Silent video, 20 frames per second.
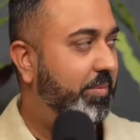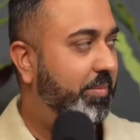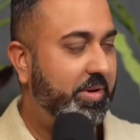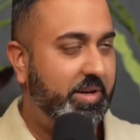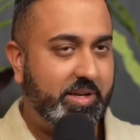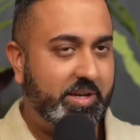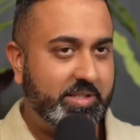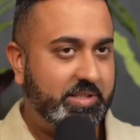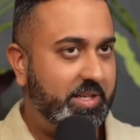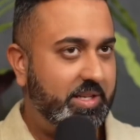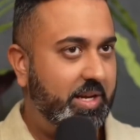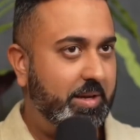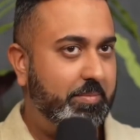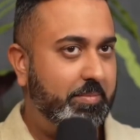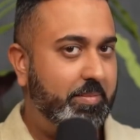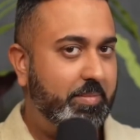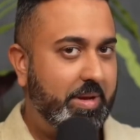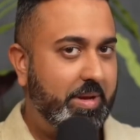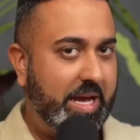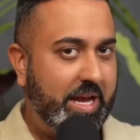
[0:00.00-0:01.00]
I'm going to ask
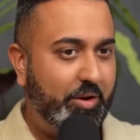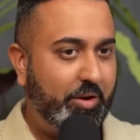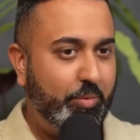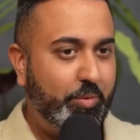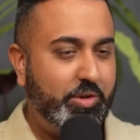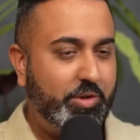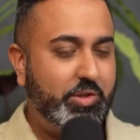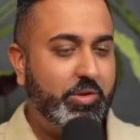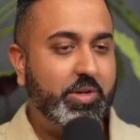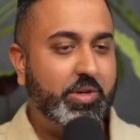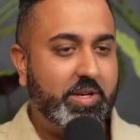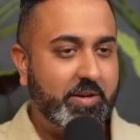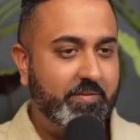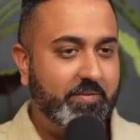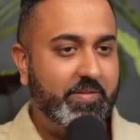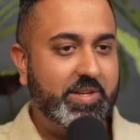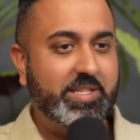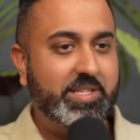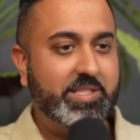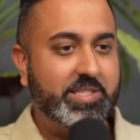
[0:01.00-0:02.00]
Nam, how would you
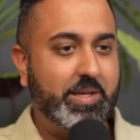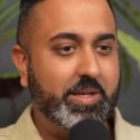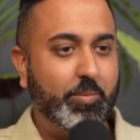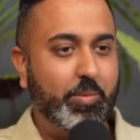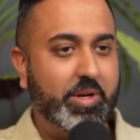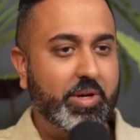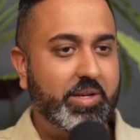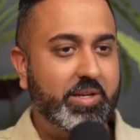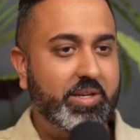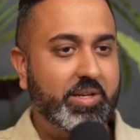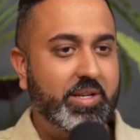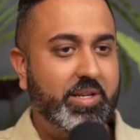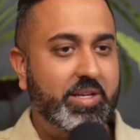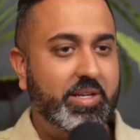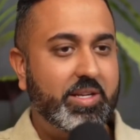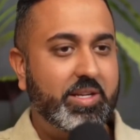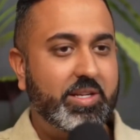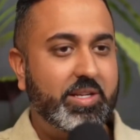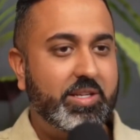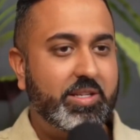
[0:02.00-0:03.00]
convince someone
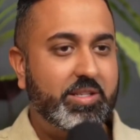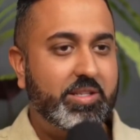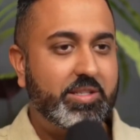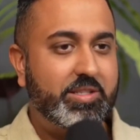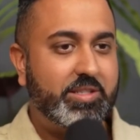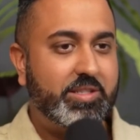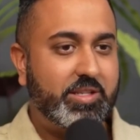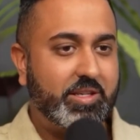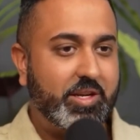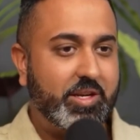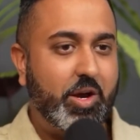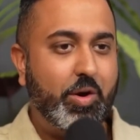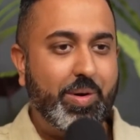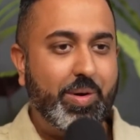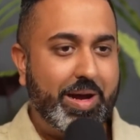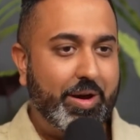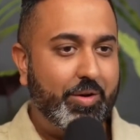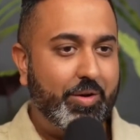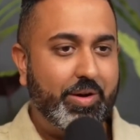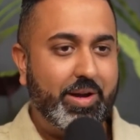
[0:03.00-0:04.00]
to go
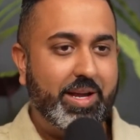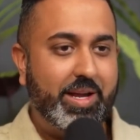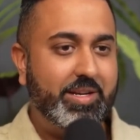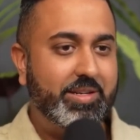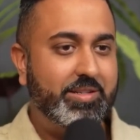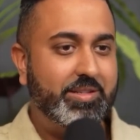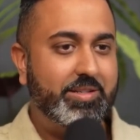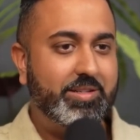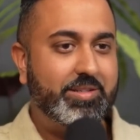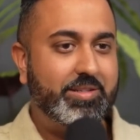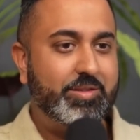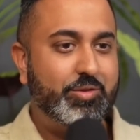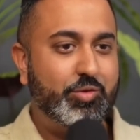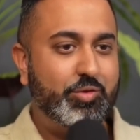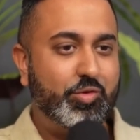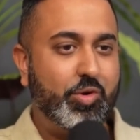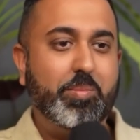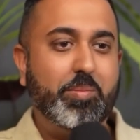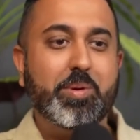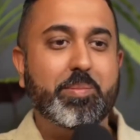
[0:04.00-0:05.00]
out and
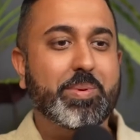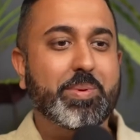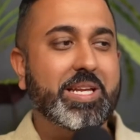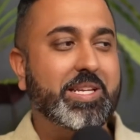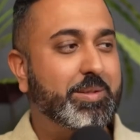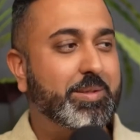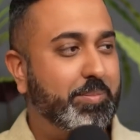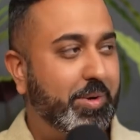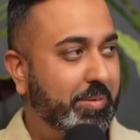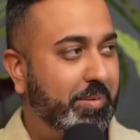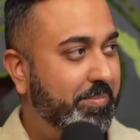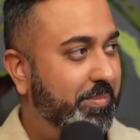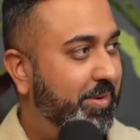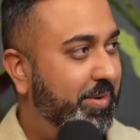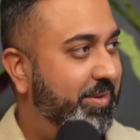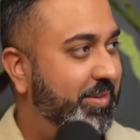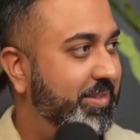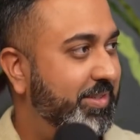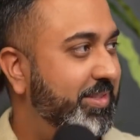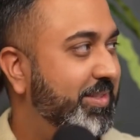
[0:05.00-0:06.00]
drop a peace bomb
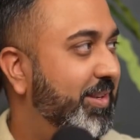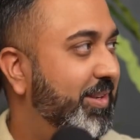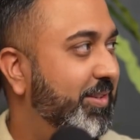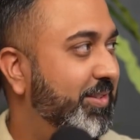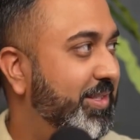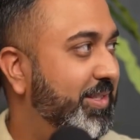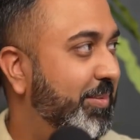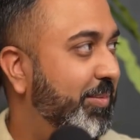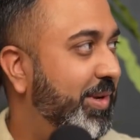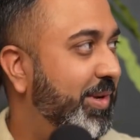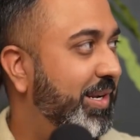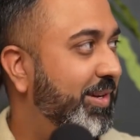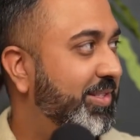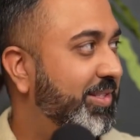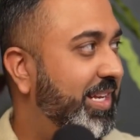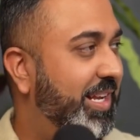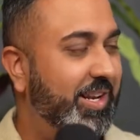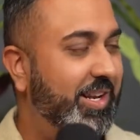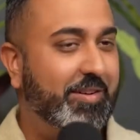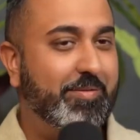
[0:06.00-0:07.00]
on someone else,
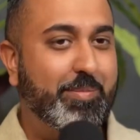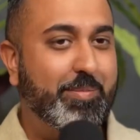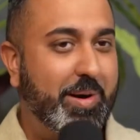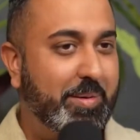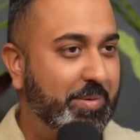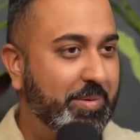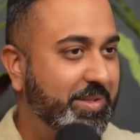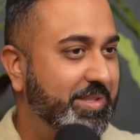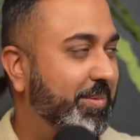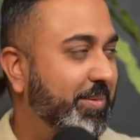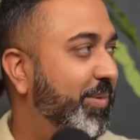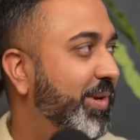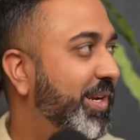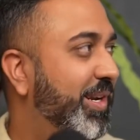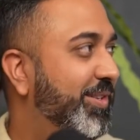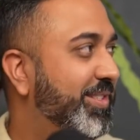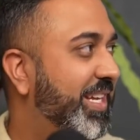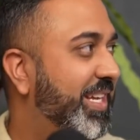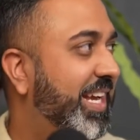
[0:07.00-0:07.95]
a love bomb on someone else?